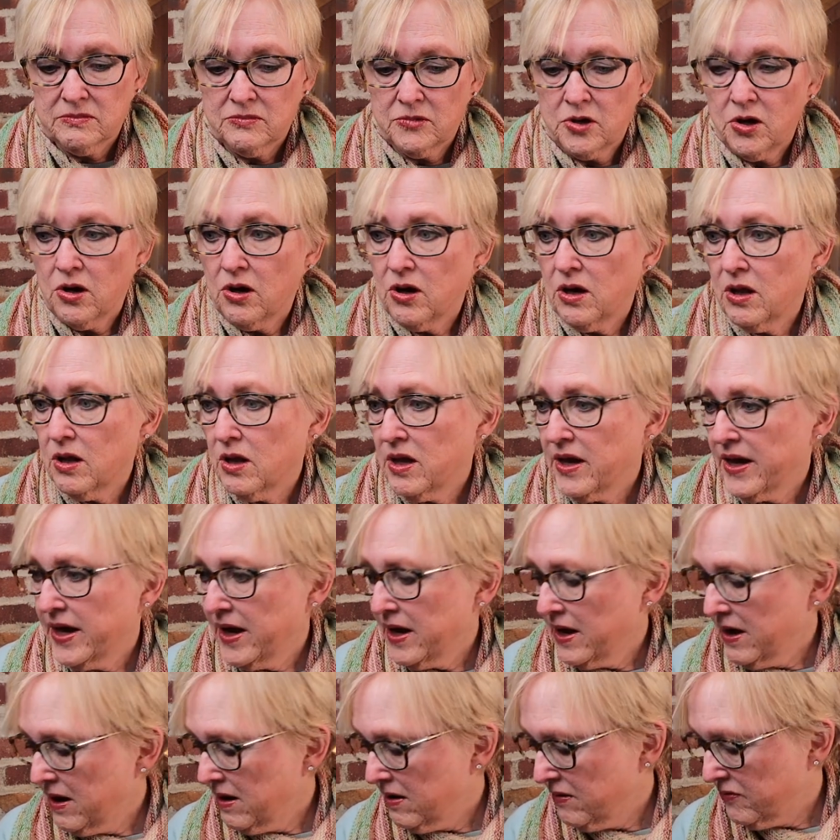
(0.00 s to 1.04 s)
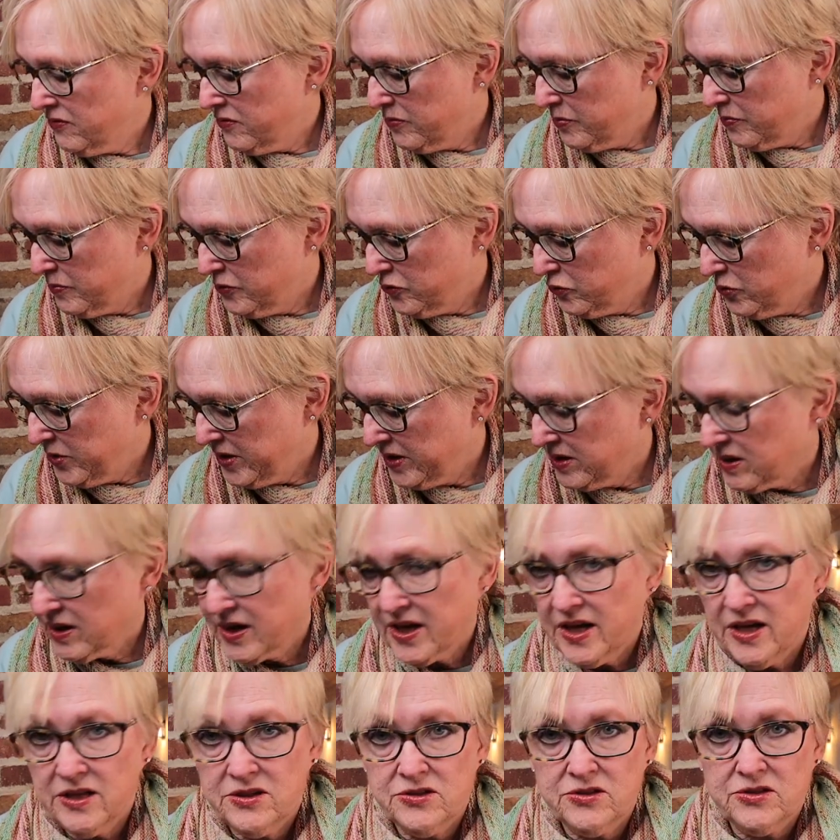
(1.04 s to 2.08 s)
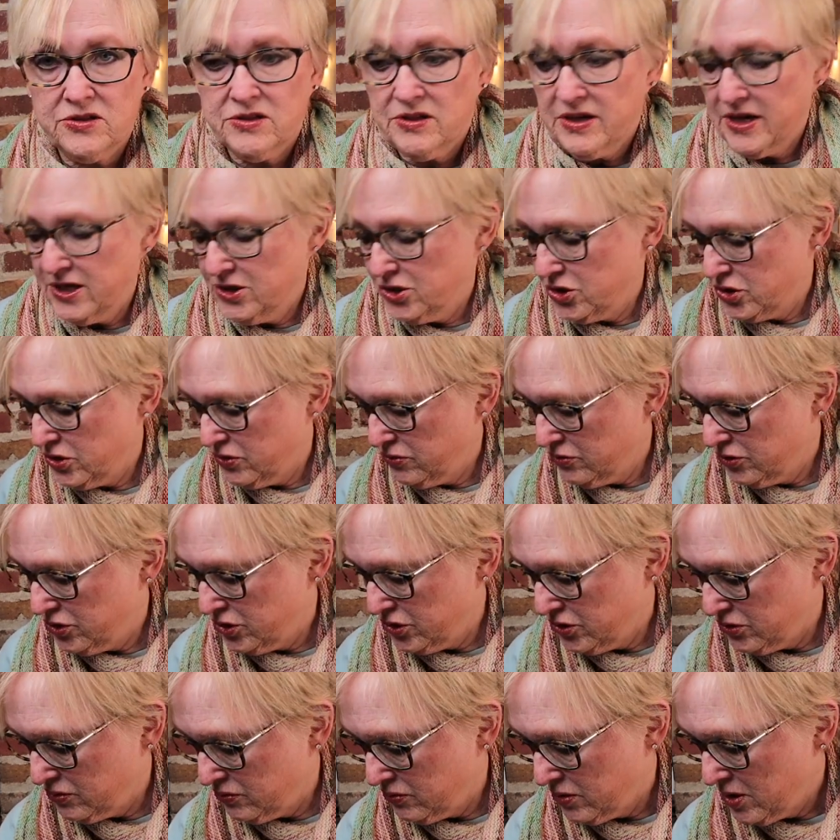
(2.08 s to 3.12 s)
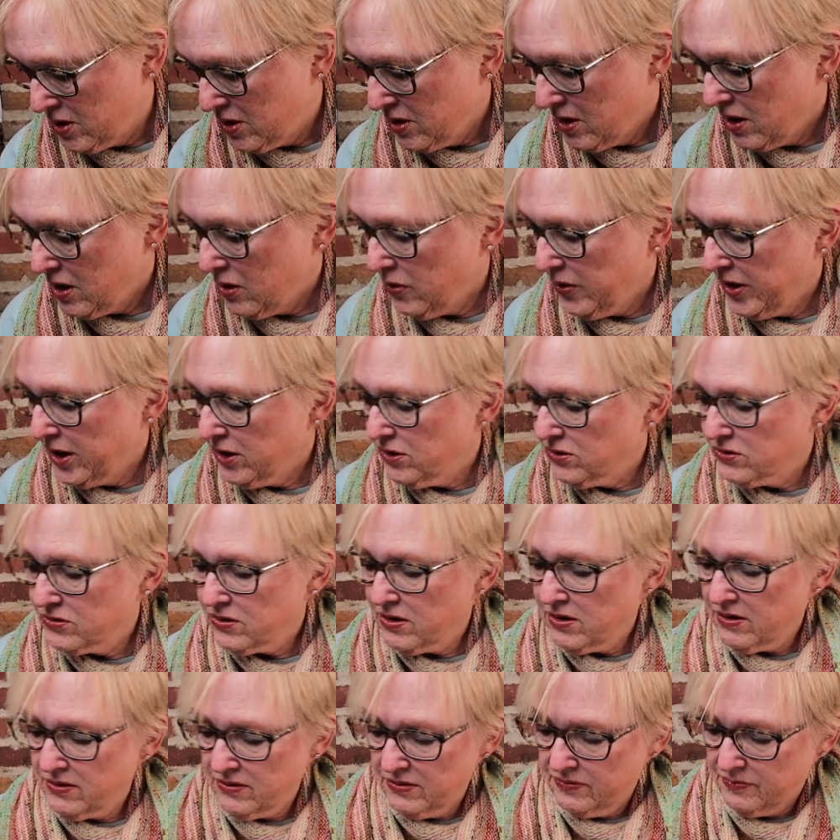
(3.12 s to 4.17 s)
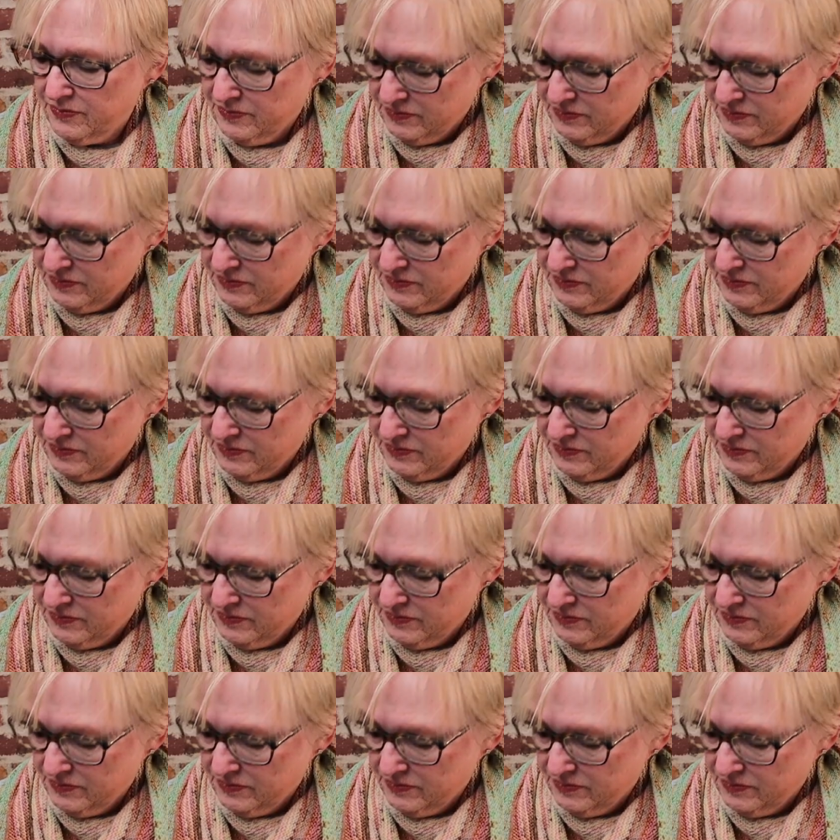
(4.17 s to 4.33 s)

all I have between the kits I showed you. Oh, here's all the